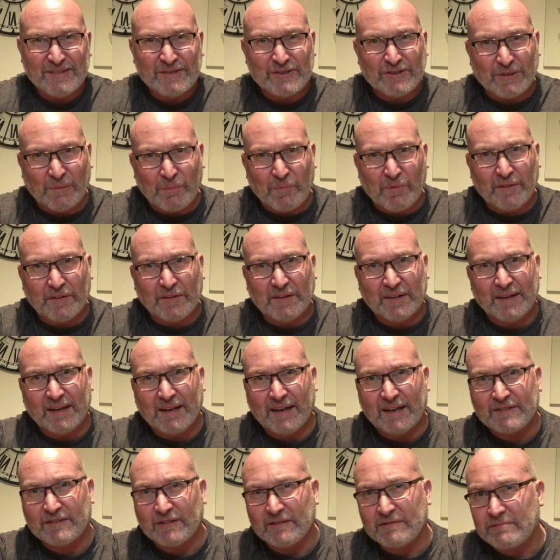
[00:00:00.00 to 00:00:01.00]
something
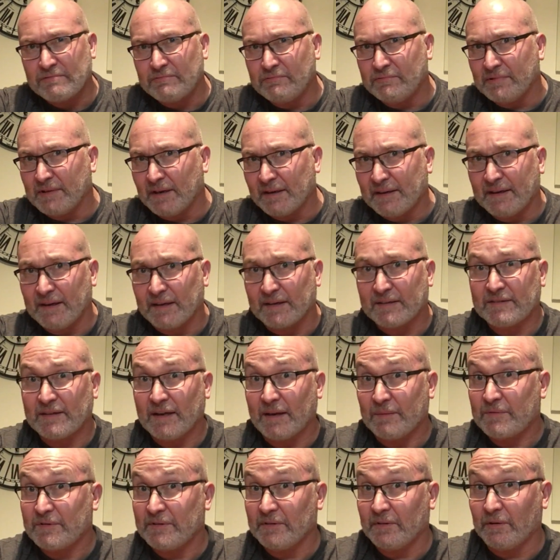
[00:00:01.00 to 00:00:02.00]
unless it's really
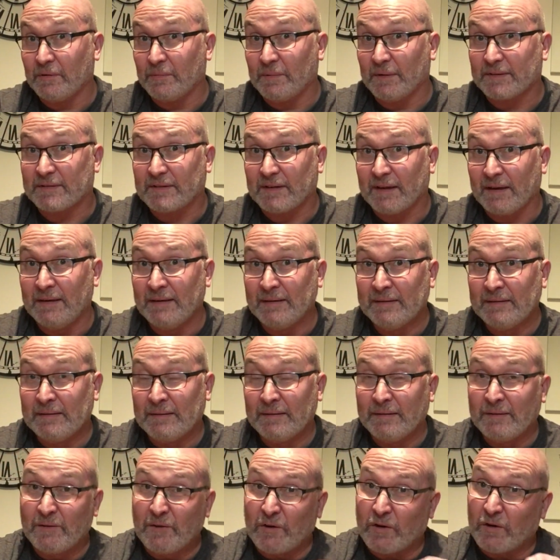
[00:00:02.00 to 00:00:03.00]
exceptional whisky
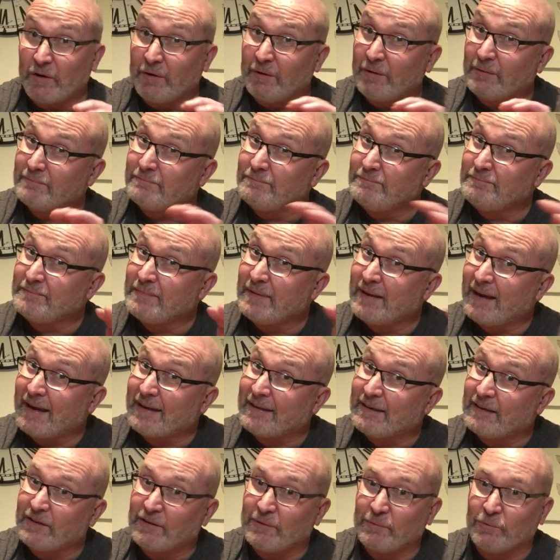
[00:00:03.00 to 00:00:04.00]
or
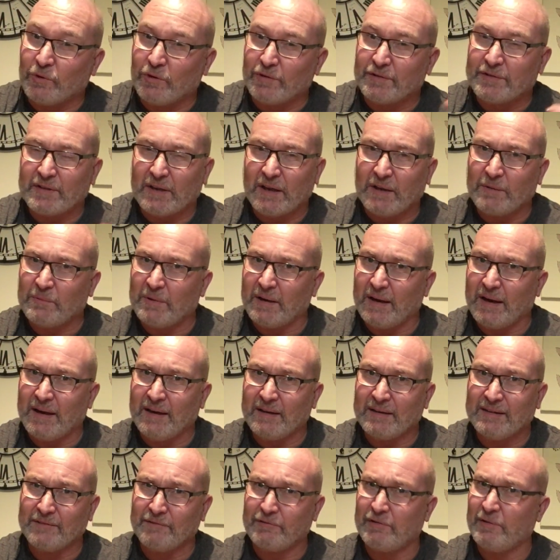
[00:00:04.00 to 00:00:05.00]
heading towards that
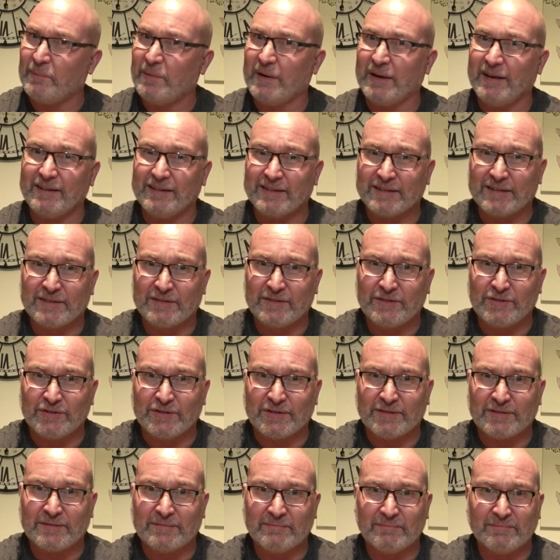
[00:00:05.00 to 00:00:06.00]
way. And for me, this
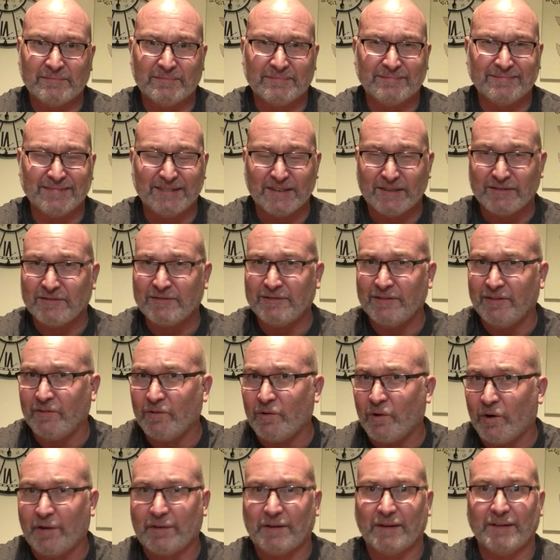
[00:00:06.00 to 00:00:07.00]
just is
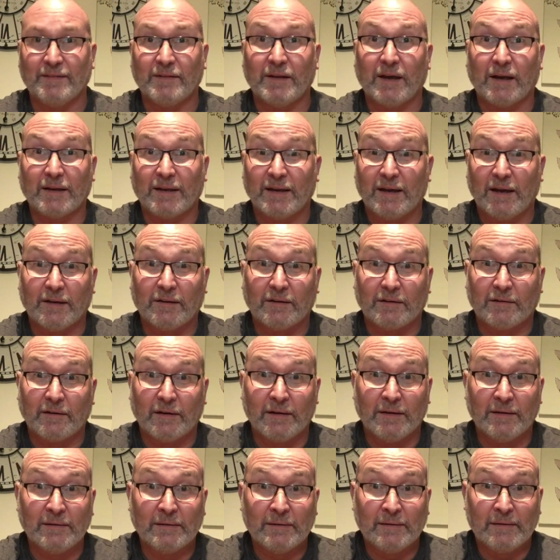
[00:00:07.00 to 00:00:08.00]
not in that
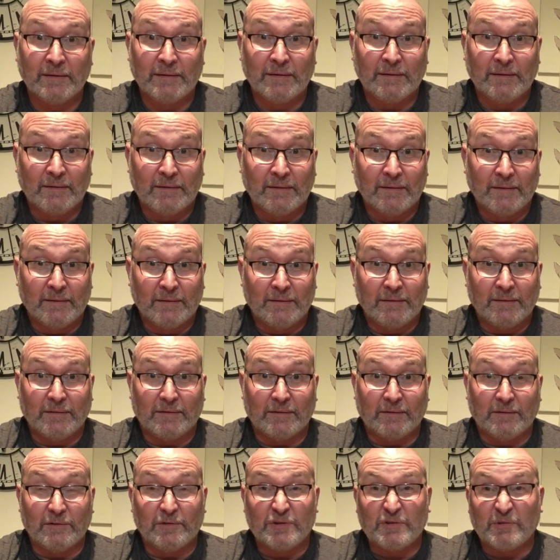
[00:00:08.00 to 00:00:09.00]
category, you
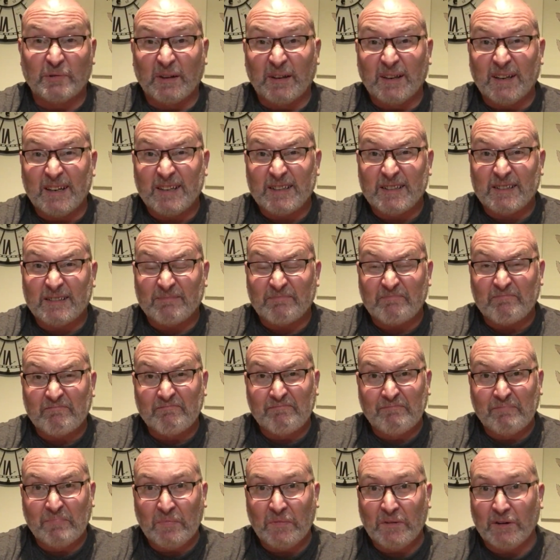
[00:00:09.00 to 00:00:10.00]
know. So unless
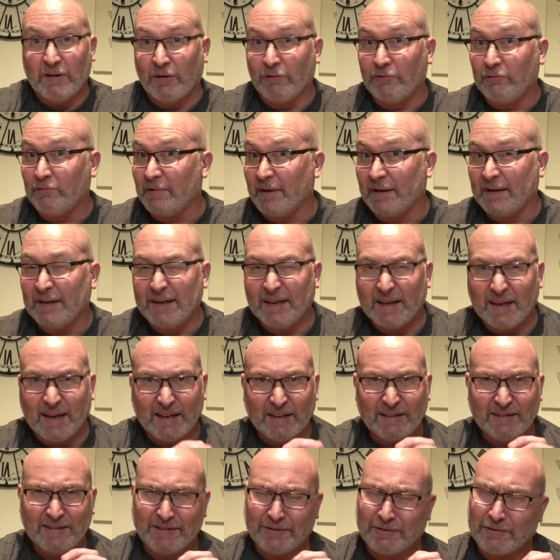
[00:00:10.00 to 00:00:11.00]
you really
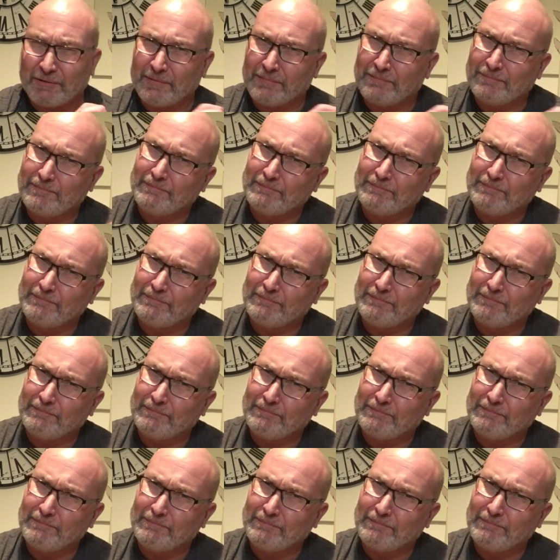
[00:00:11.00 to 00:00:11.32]
like your